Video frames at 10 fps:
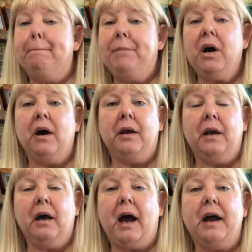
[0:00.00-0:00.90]
But
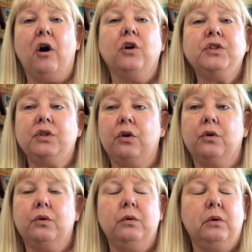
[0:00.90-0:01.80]
I
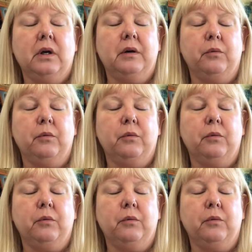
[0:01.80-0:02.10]
also,